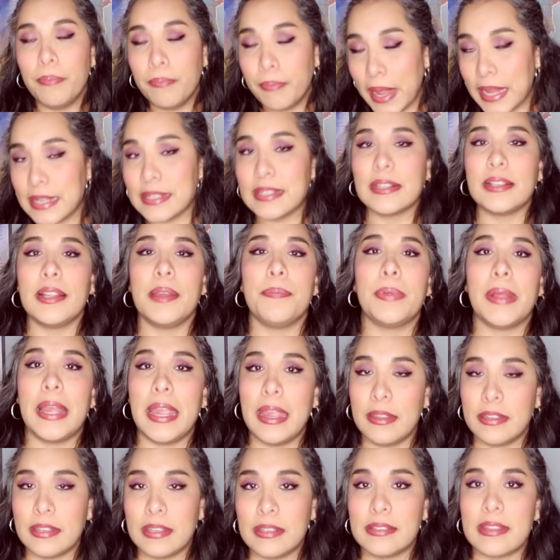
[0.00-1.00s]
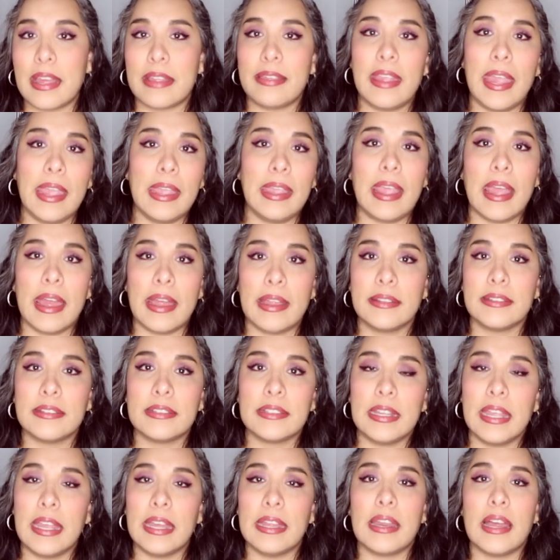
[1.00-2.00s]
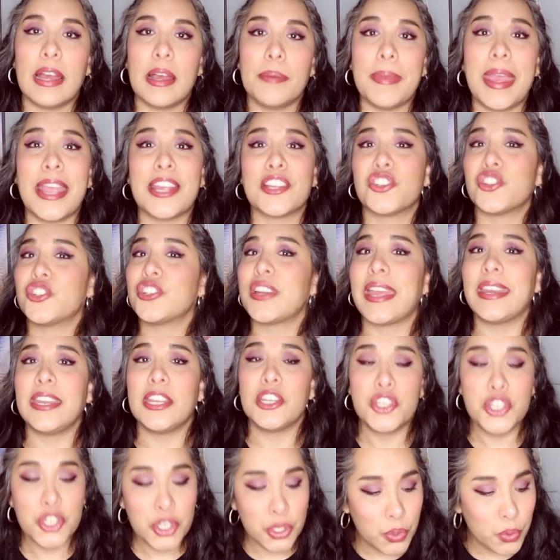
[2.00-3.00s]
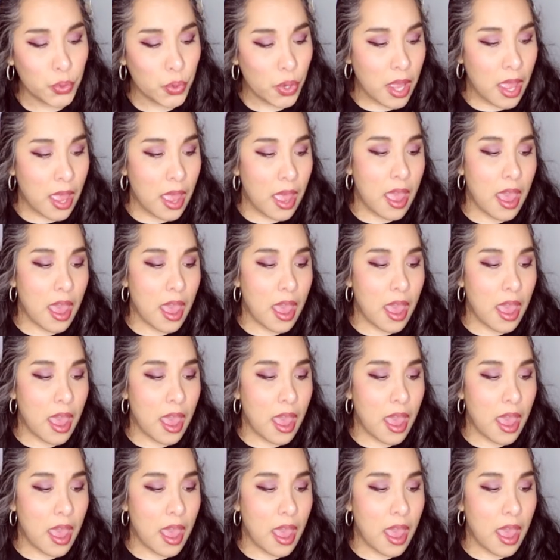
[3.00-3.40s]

basically places that they can't get extradited to.